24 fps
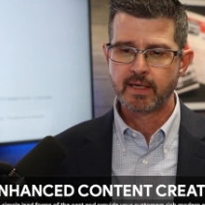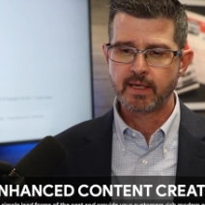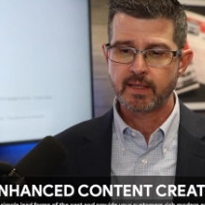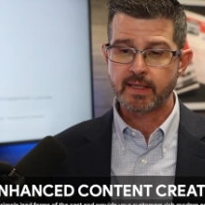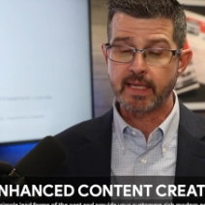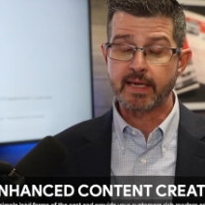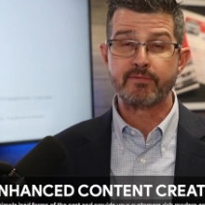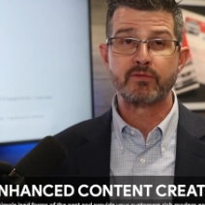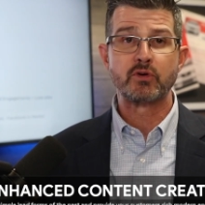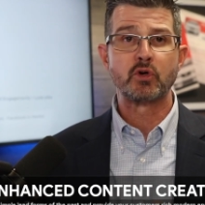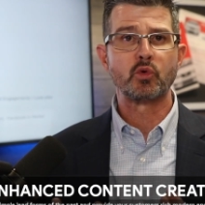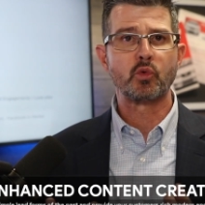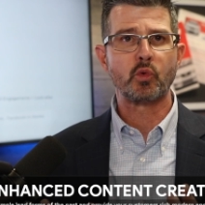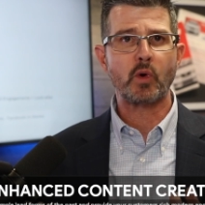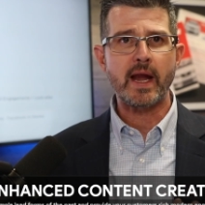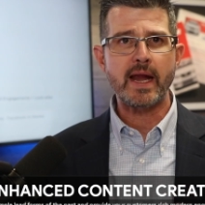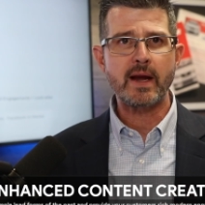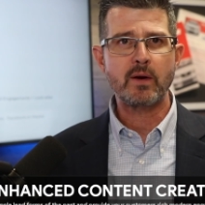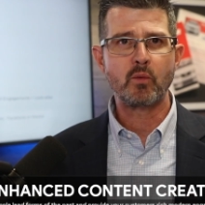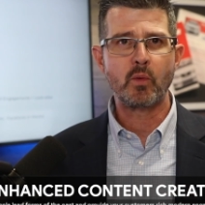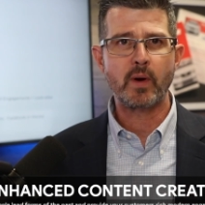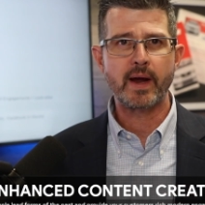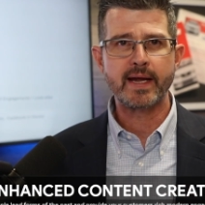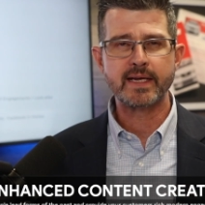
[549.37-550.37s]
They have
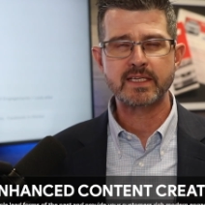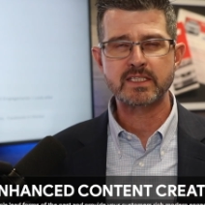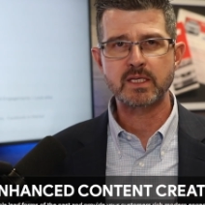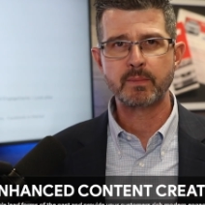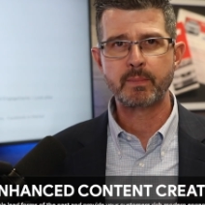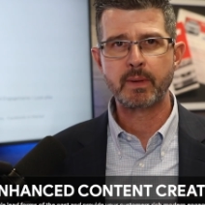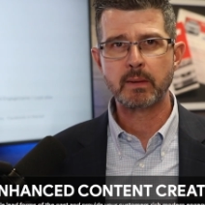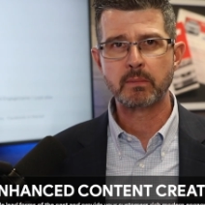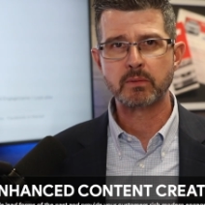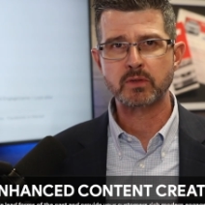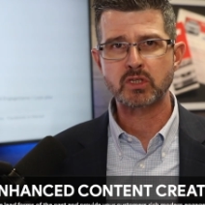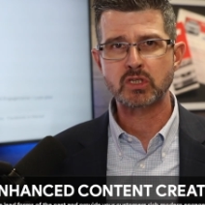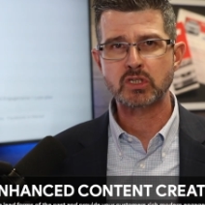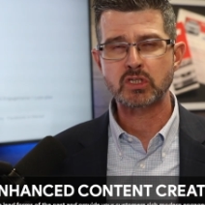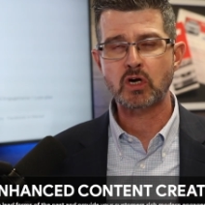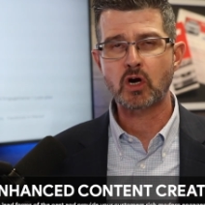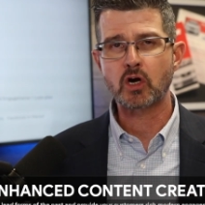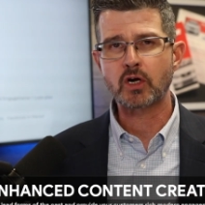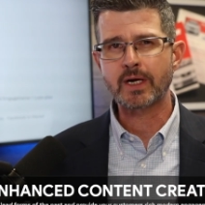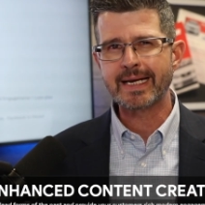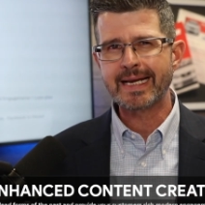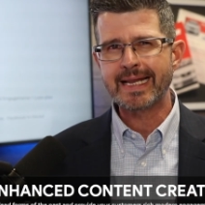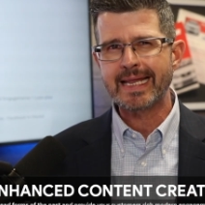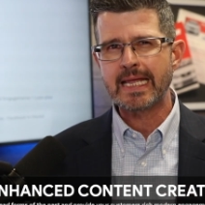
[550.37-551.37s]
great ways to be able to
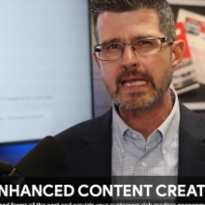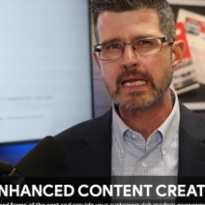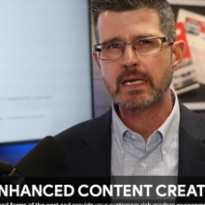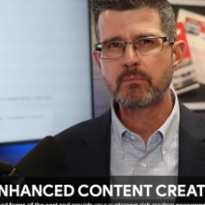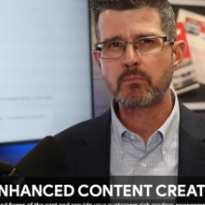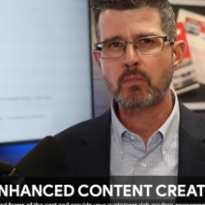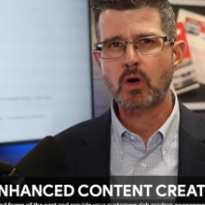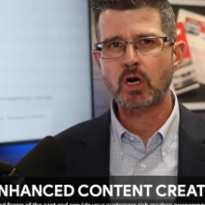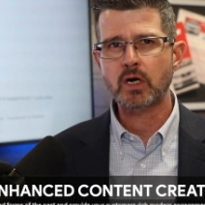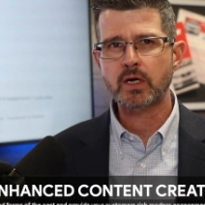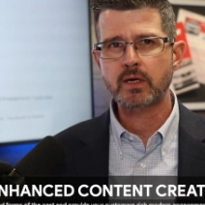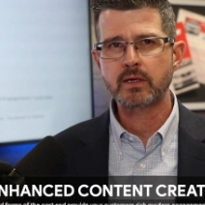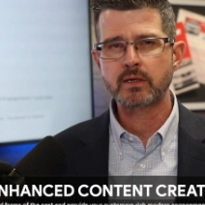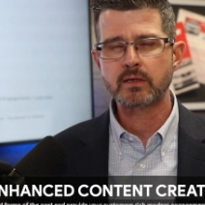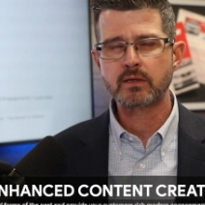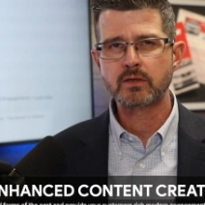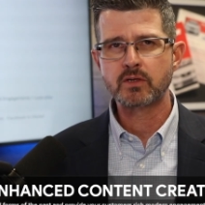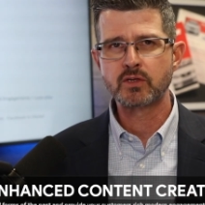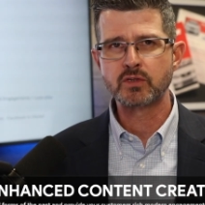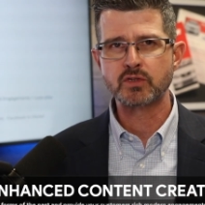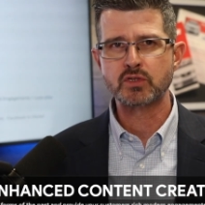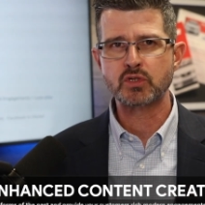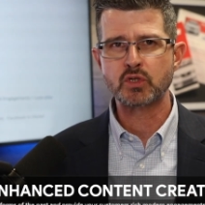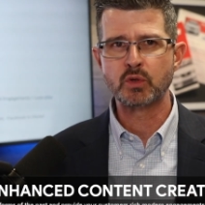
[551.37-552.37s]
target in-market
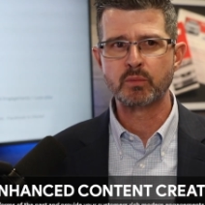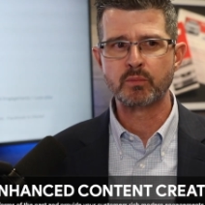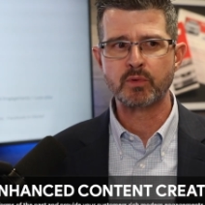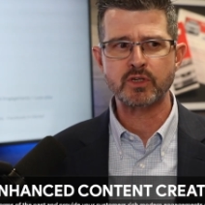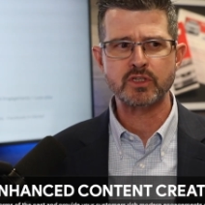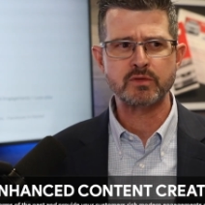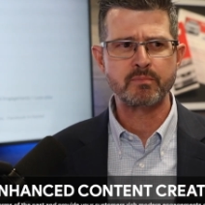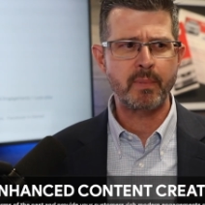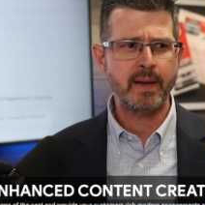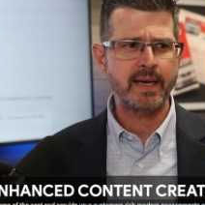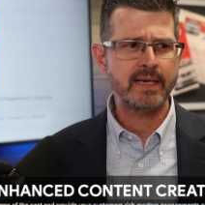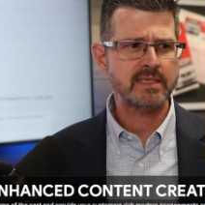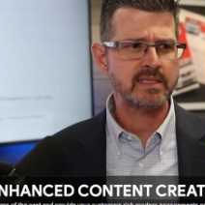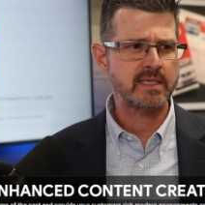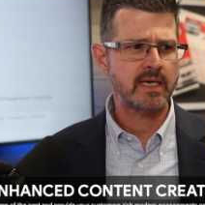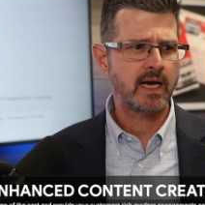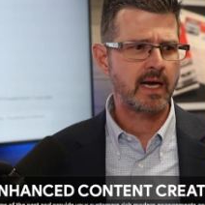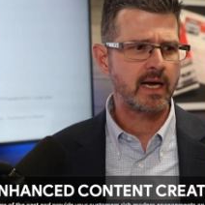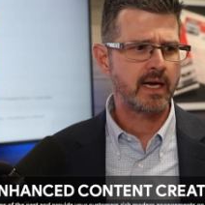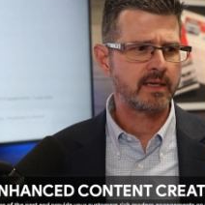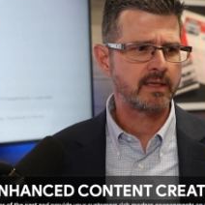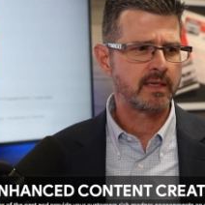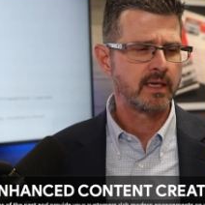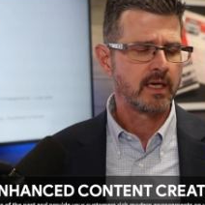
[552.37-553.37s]
consumers based
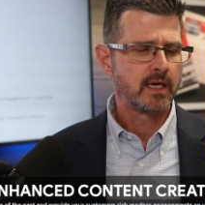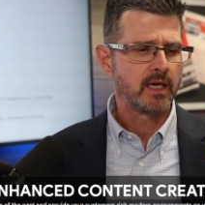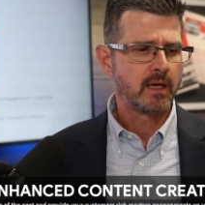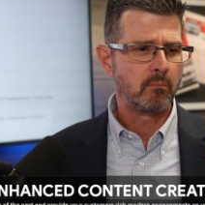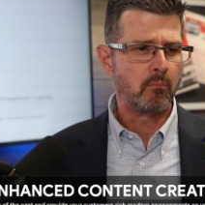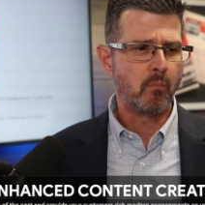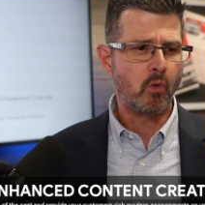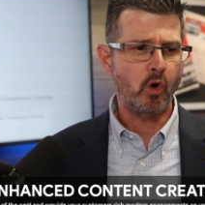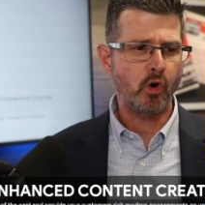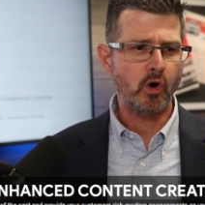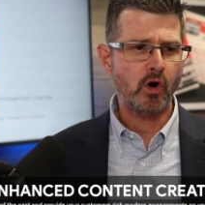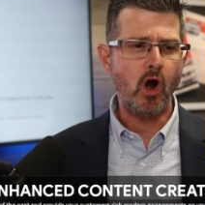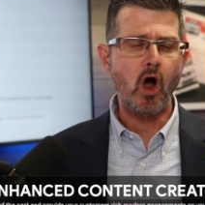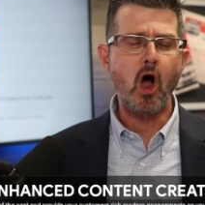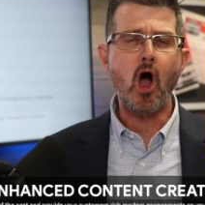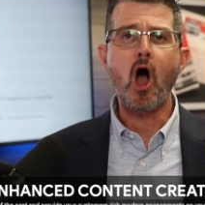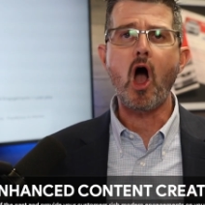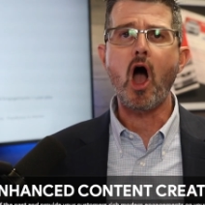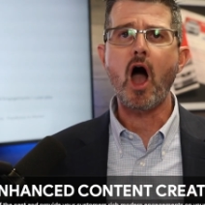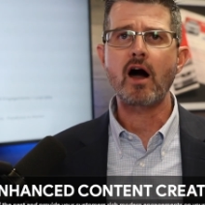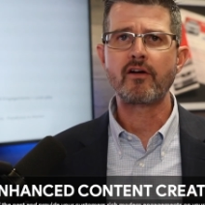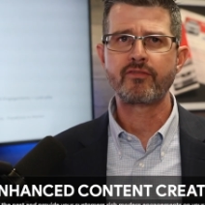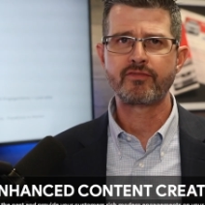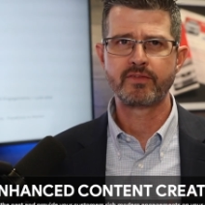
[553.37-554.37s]
on more
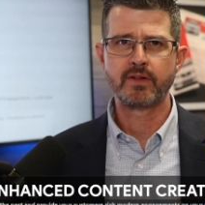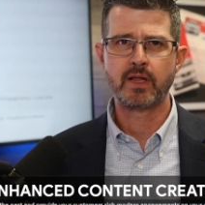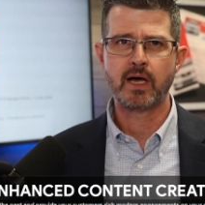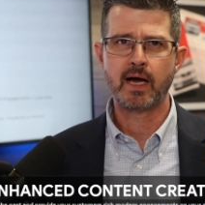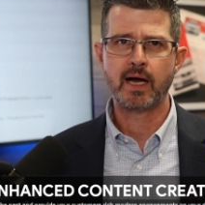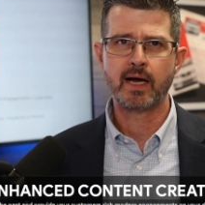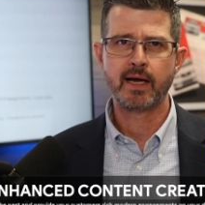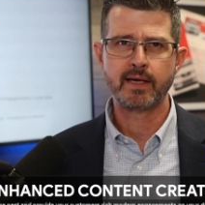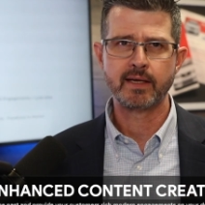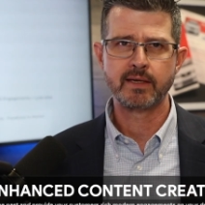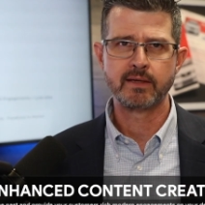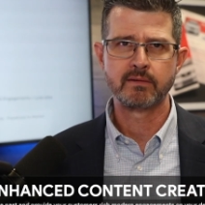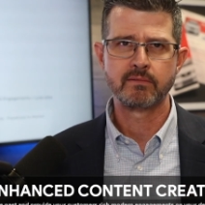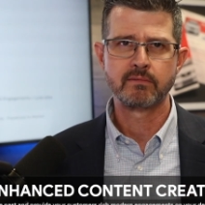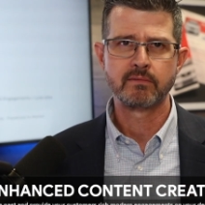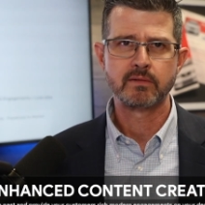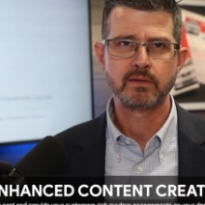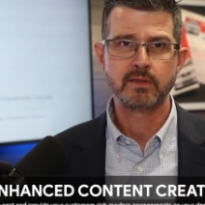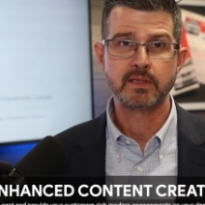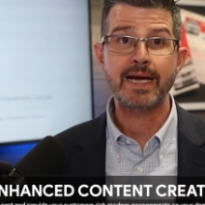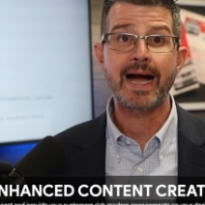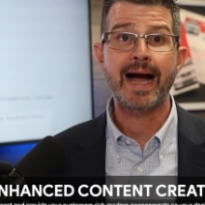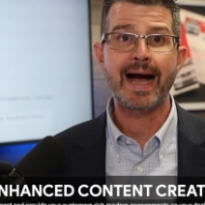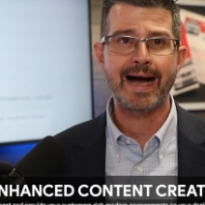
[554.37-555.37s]
offline
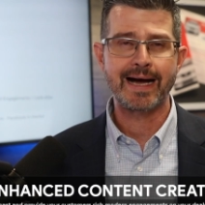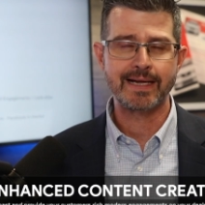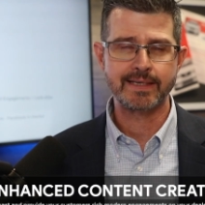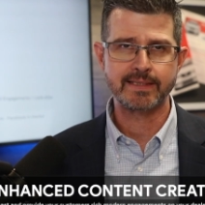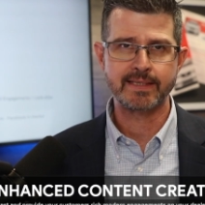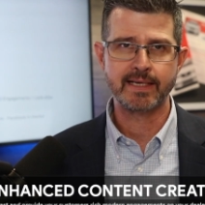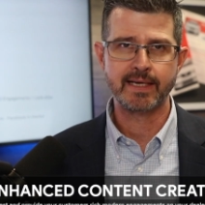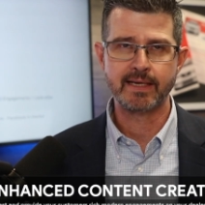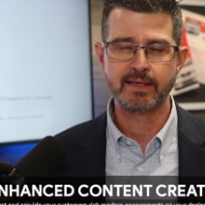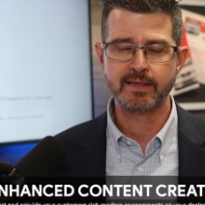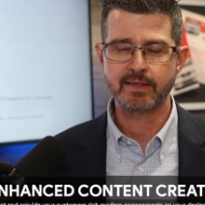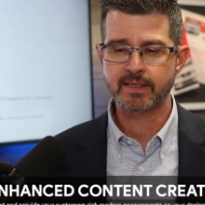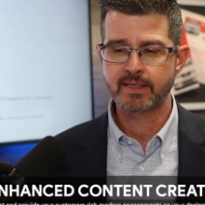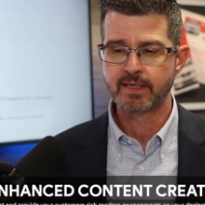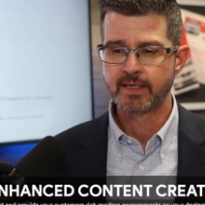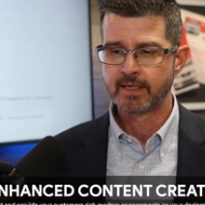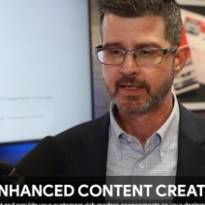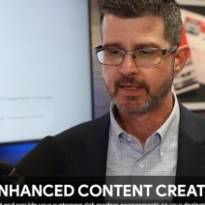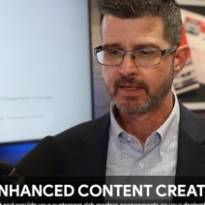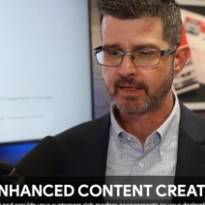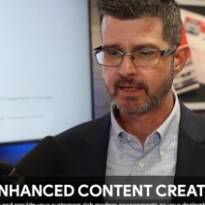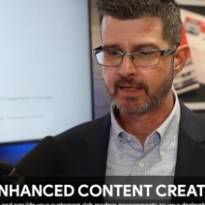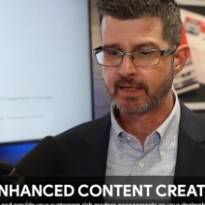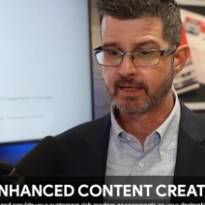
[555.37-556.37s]
content,
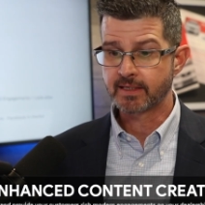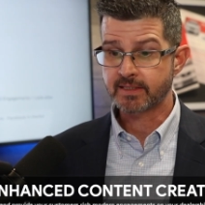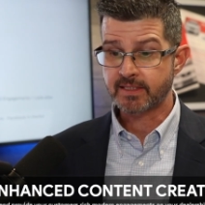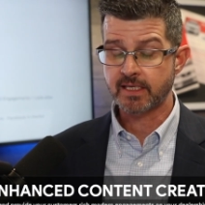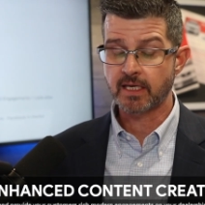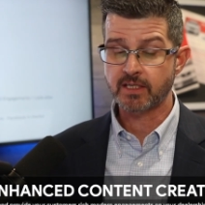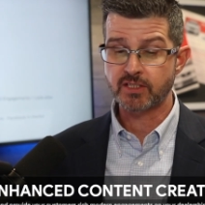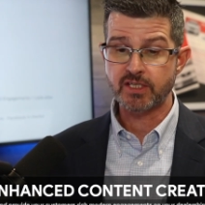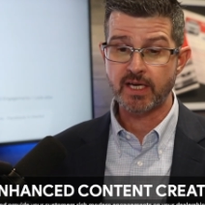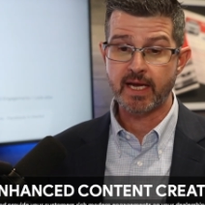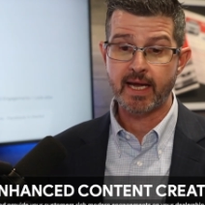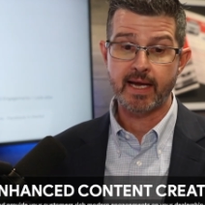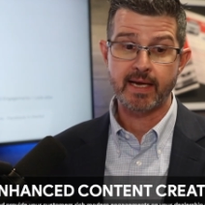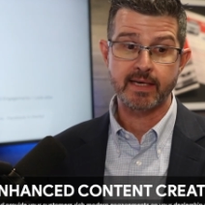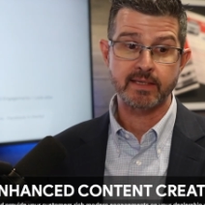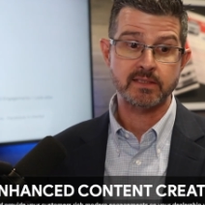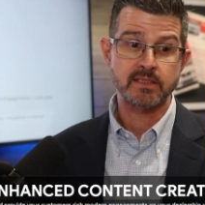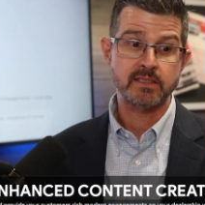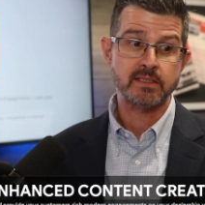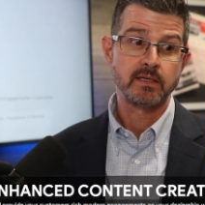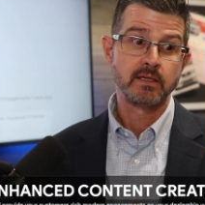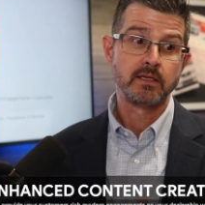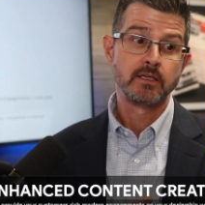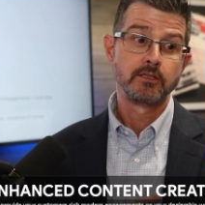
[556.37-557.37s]
such
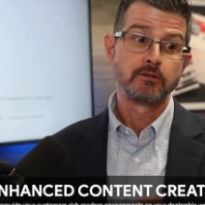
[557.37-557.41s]
as